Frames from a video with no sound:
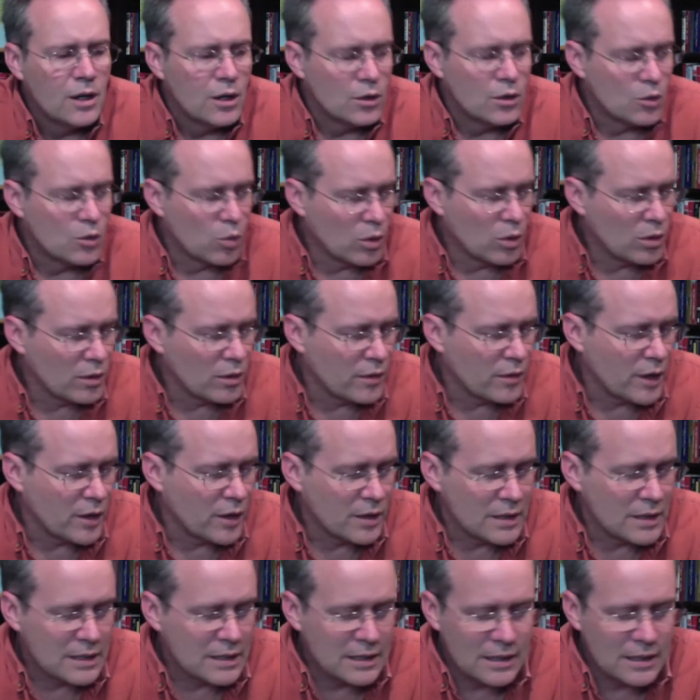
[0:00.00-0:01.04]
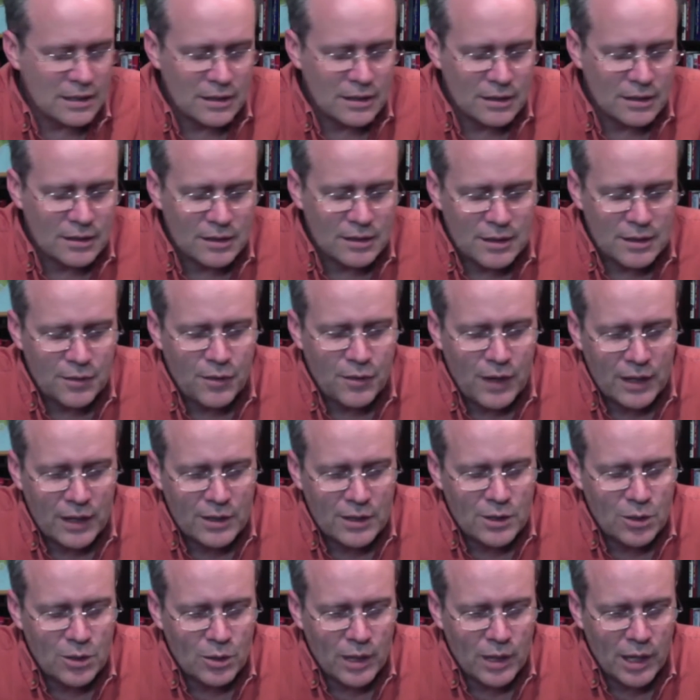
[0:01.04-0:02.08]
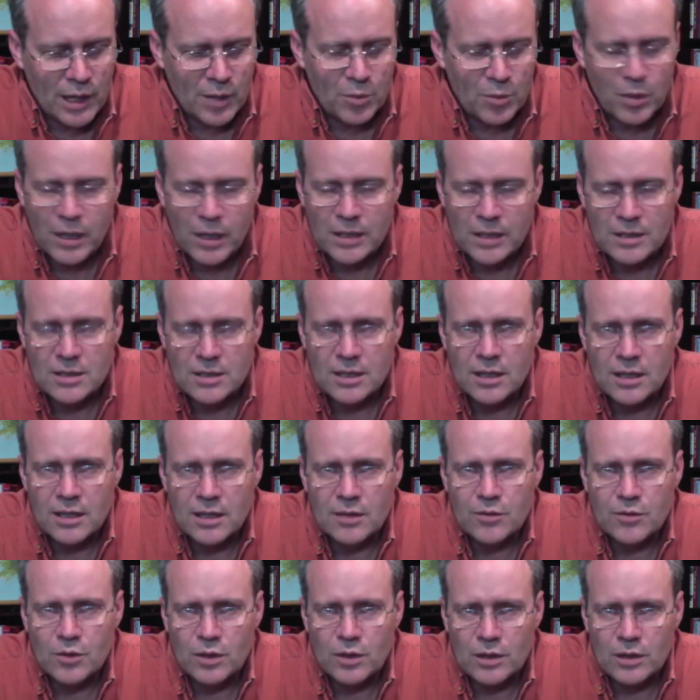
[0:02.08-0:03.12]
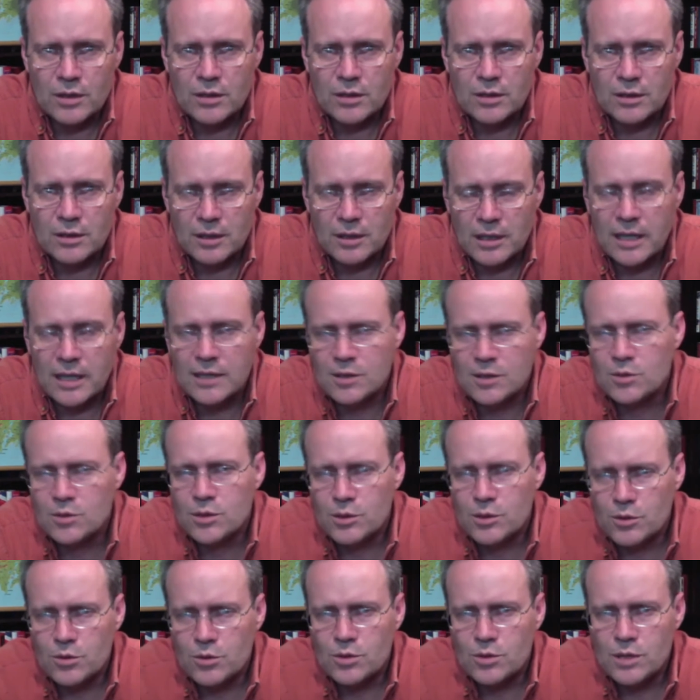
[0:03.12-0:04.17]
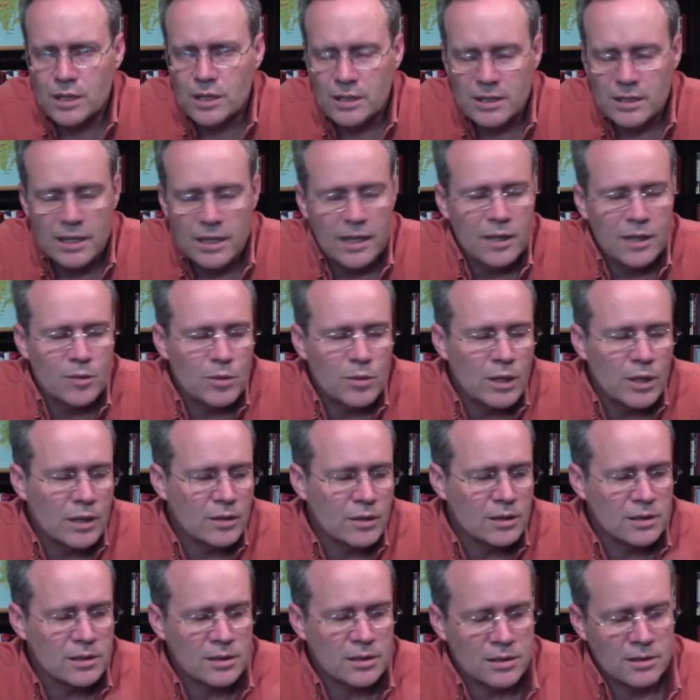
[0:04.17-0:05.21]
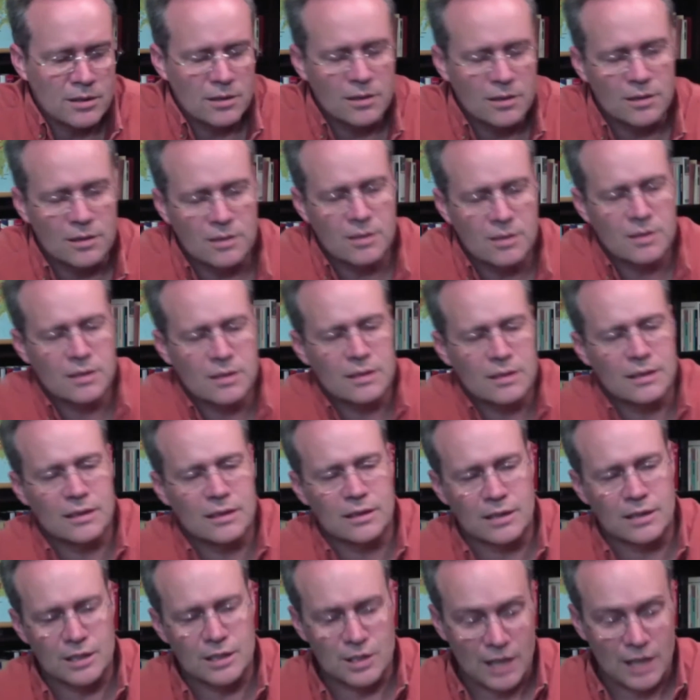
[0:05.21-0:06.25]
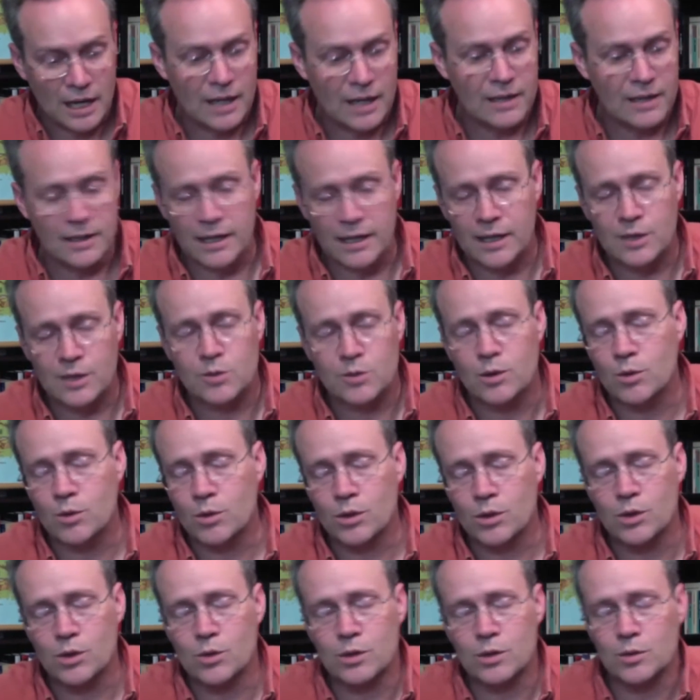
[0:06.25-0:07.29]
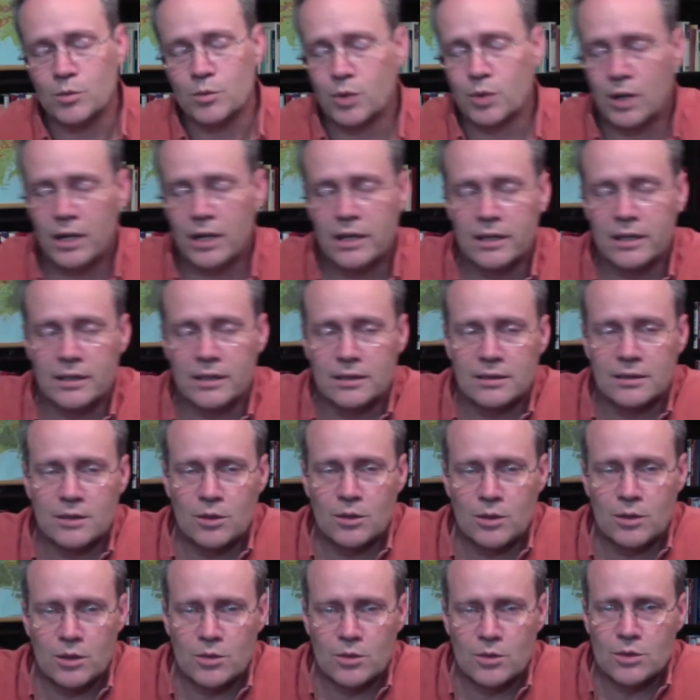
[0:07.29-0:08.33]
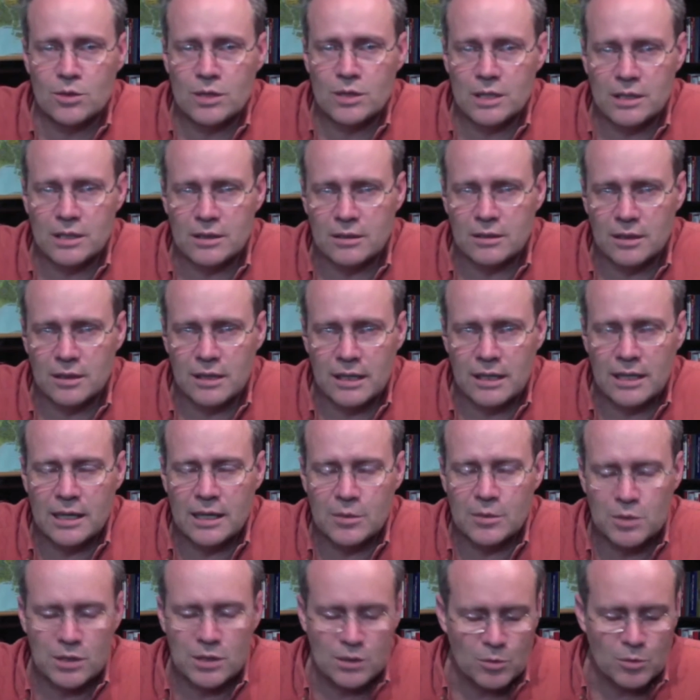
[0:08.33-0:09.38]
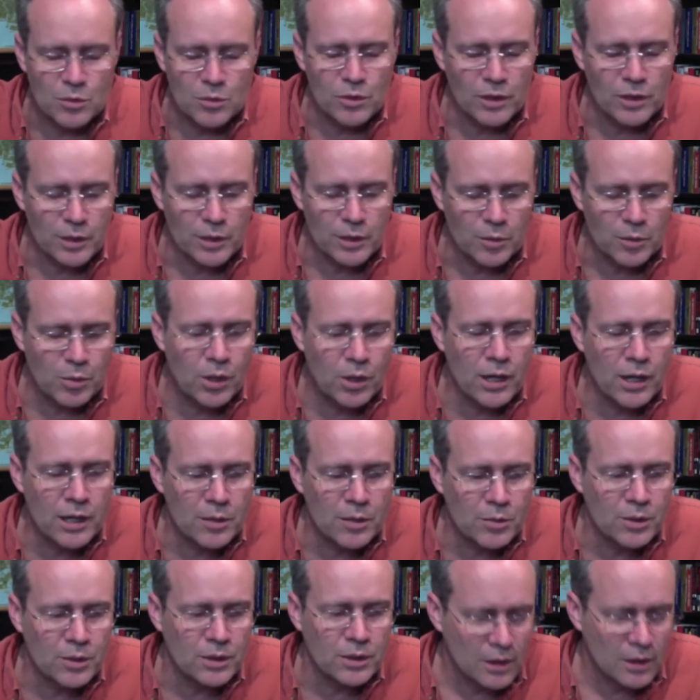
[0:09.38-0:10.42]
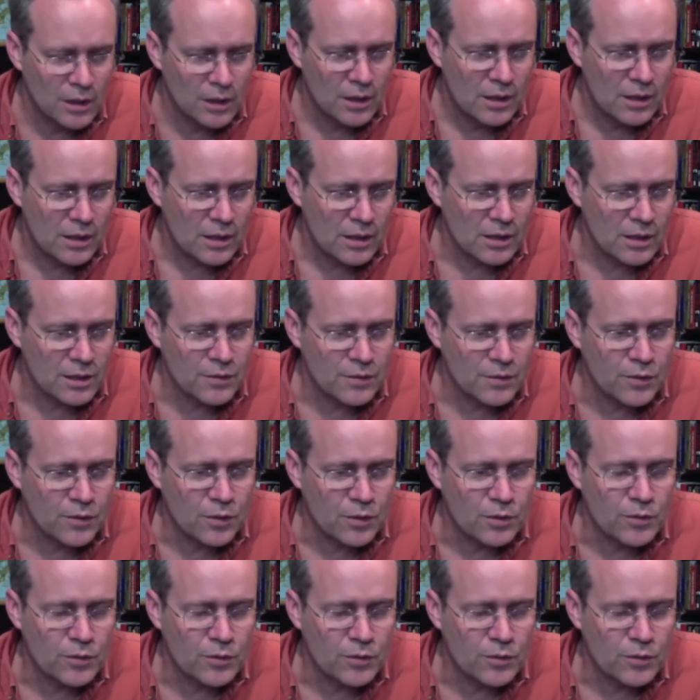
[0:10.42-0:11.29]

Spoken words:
The world of Aihrde is the de facto campaign setting for the Castles and Crusades game. Now, it's designed actually where you can play it. You can use any game system really to play it, but it's for